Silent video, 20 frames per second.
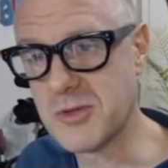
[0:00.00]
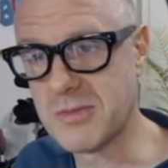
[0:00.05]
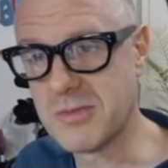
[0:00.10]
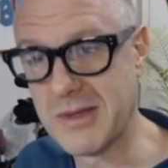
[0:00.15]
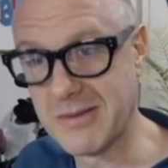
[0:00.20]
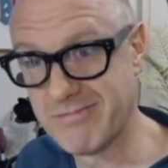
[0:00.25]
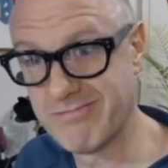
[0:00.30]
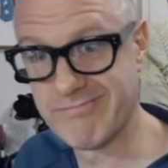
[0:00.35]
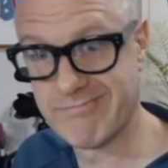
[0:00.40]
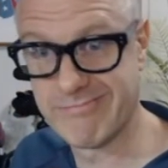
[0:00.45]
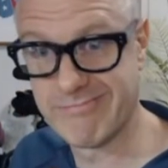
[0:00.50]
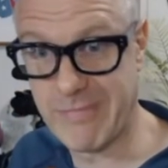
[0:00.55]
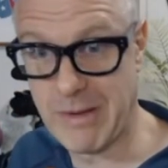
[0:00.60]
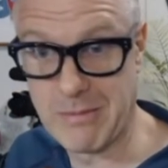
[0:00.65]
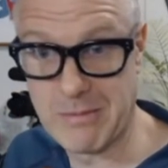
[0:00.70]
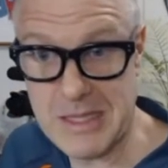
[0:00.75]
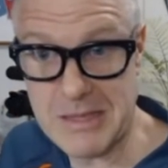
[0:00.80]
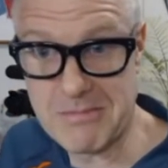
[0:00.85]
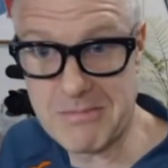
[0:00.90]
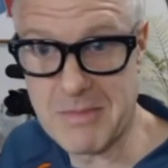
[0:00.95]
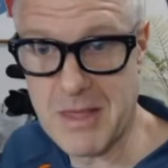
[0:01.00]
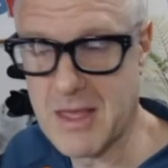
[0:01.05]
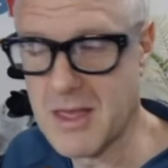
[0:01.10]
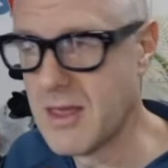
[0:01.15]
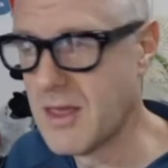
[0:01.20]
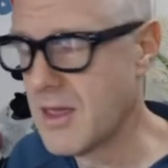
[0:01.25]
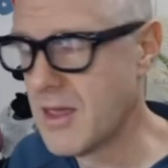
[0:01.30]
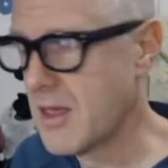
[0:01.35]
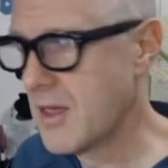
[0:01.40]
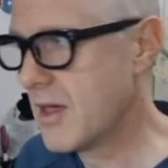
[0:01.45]
But me,
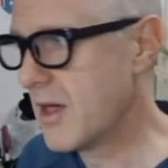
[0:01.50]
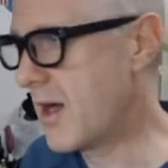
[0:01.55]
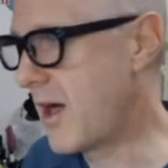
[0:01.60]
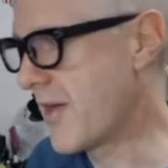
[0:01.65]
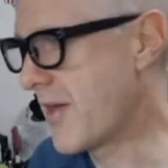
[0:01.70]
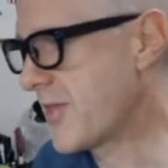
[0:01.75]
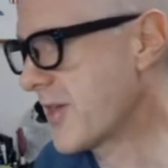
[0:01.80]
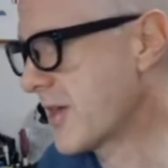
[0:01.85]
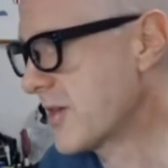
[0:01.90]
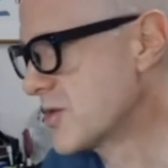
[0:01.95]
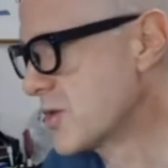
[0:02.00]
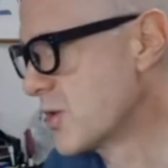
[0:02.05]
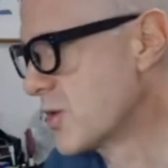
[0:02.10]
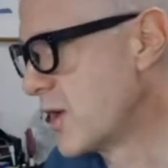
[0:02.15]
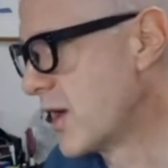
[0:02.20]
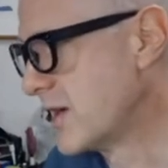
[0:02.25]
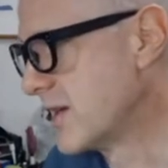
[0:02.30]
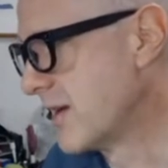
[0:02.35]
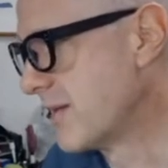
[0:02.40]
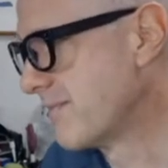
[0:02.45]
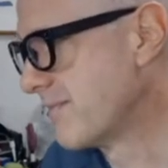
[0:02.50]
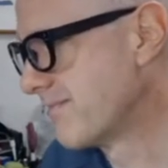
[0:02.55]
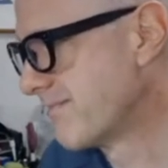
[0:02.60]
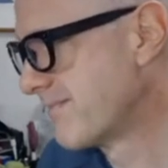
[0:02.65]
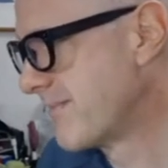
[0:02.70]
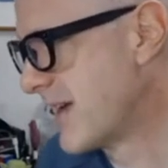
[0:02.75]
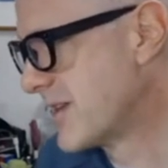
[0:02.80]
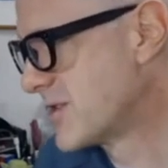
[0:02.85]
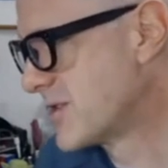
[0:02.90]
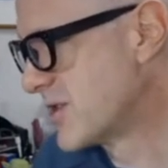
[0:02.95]
I think it's a good idea.
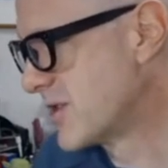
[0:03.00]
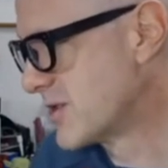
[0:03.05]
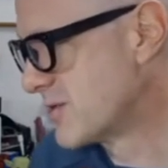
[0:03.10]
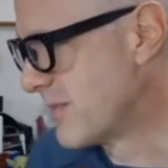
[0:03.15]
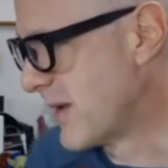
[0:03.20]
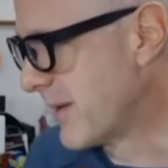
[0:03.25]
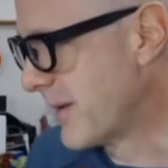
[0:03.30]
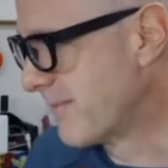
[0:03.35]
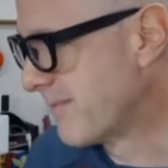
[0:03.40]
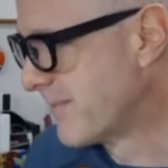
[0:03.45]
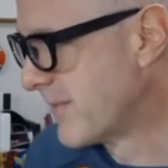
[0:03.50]
That's just me.